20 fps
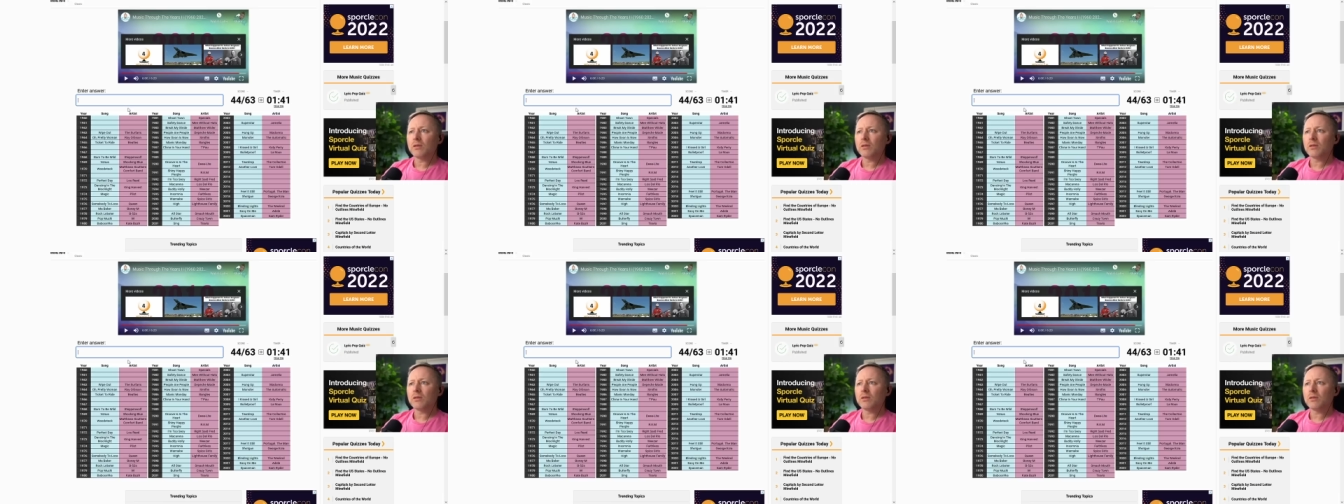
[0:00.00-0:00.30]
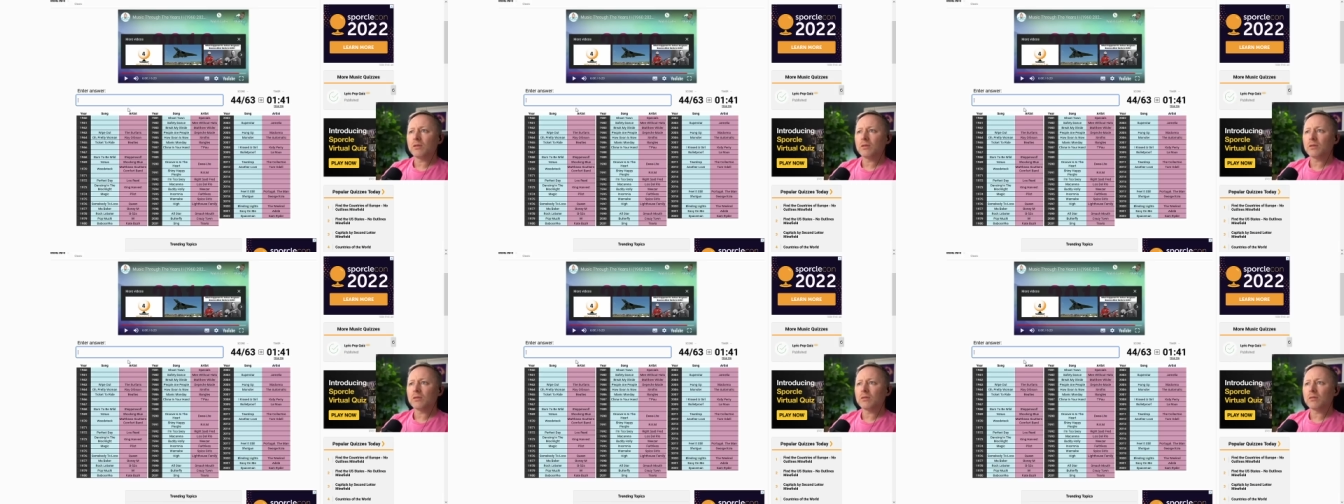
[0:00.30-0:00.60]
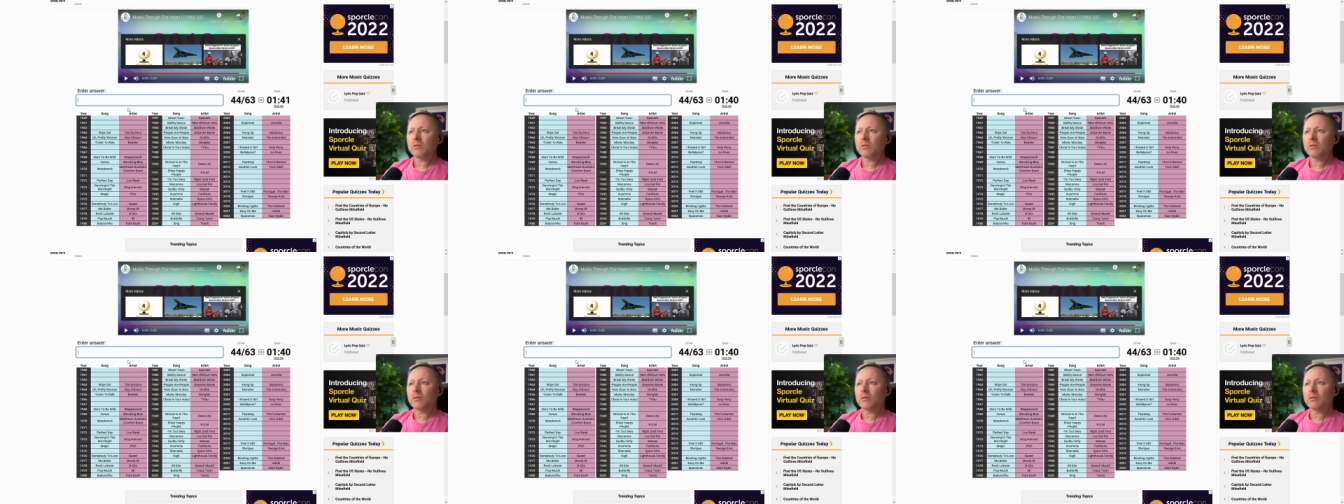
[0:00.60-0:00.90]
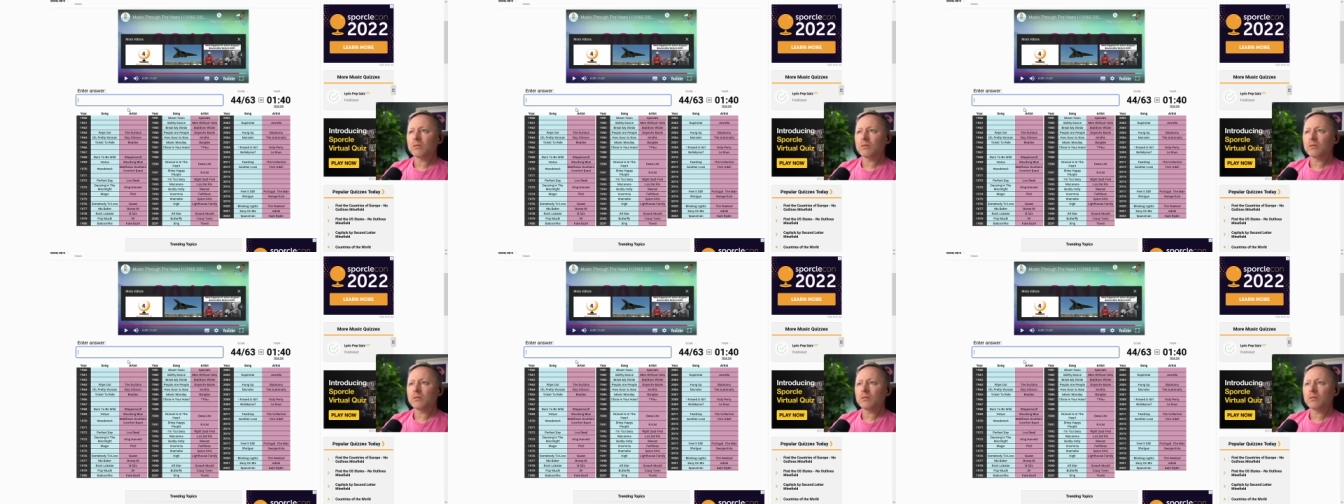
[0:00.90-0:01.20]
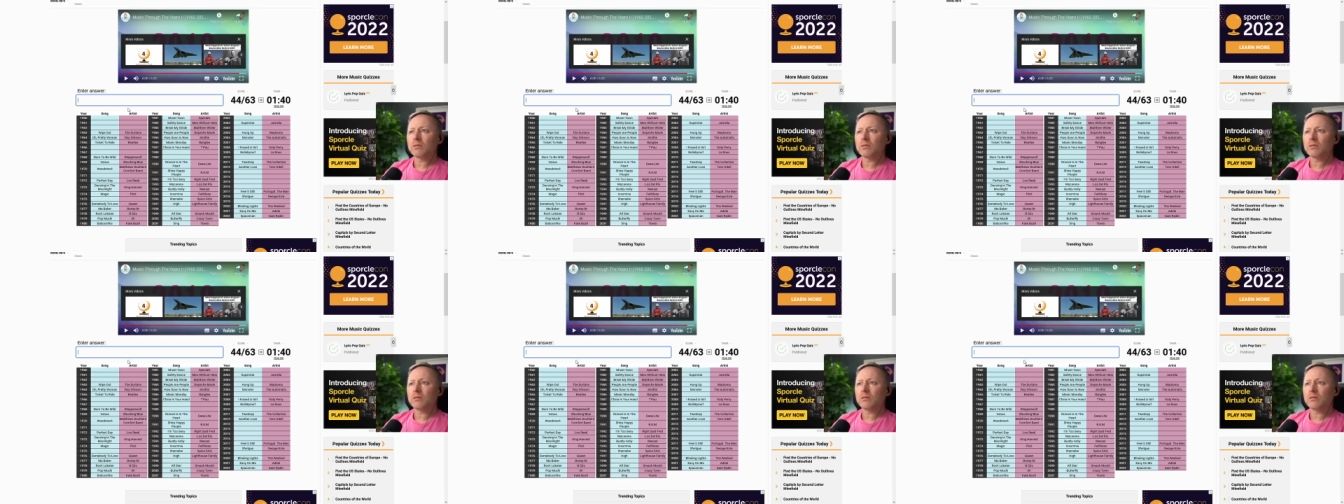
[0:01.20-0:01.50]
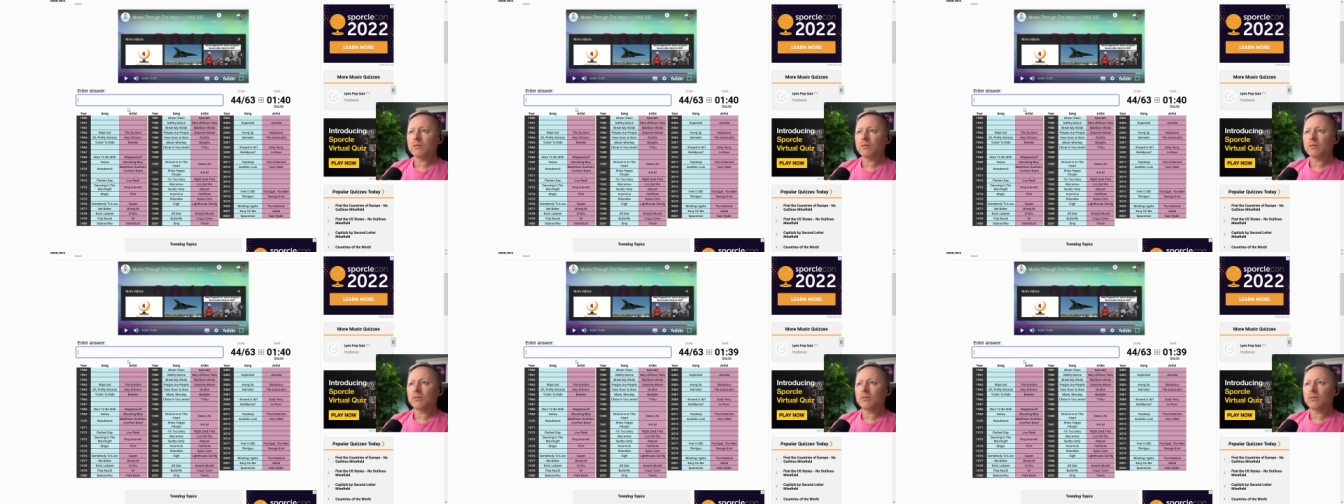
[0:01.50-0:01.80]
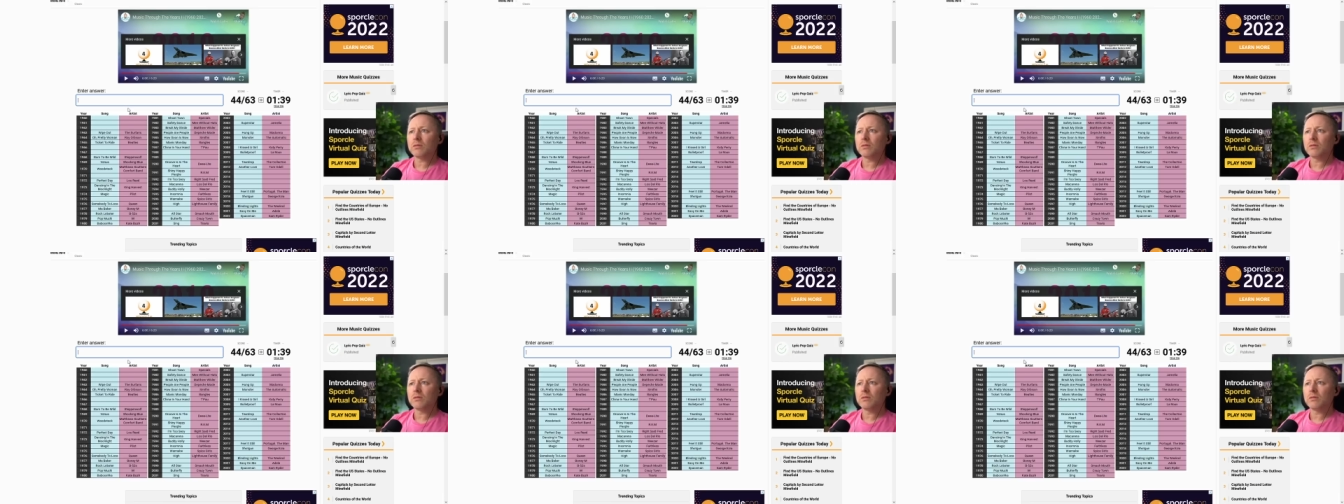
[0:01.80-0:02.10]
that
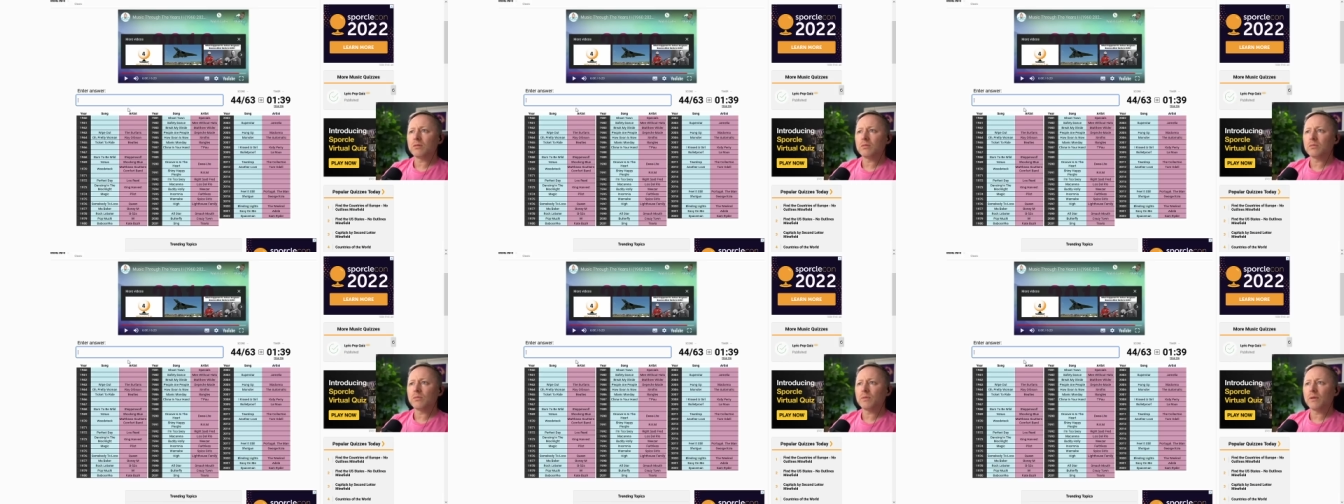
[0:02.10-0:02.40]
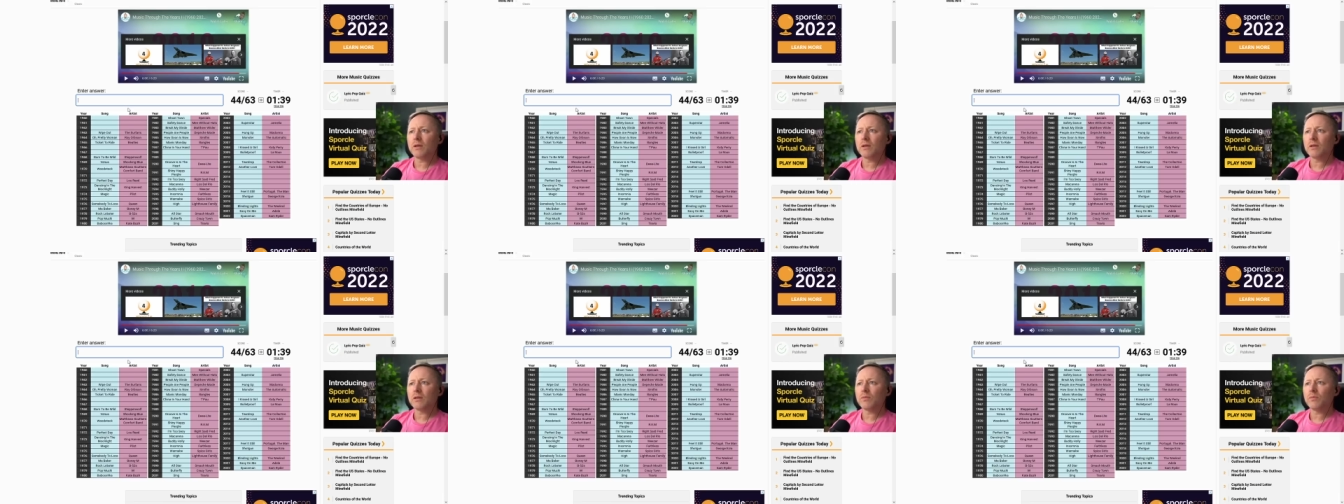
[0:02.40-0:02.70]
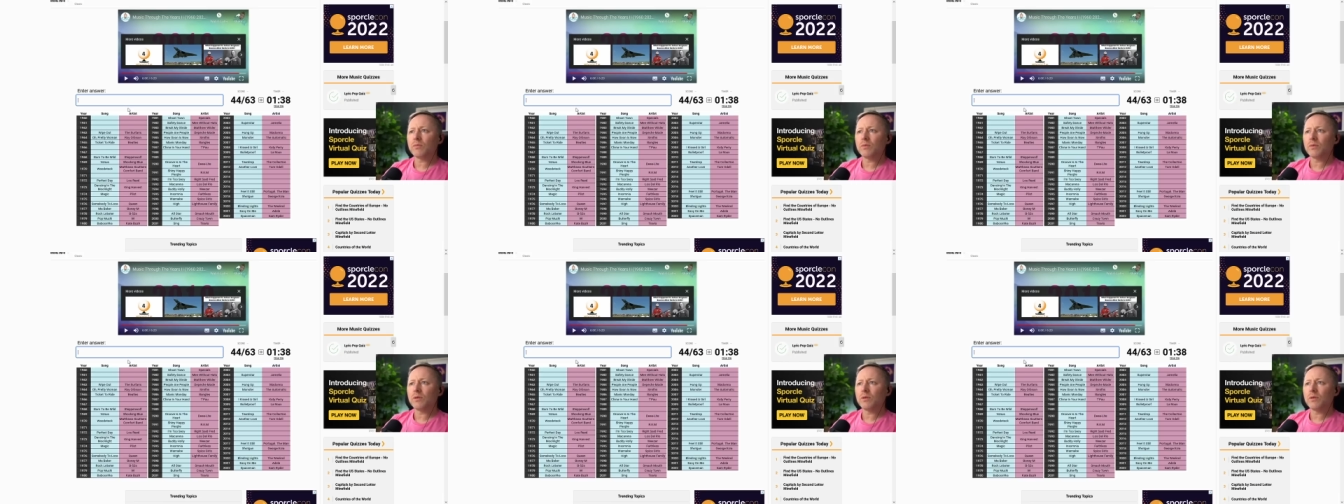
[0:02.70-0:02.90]
seems bad.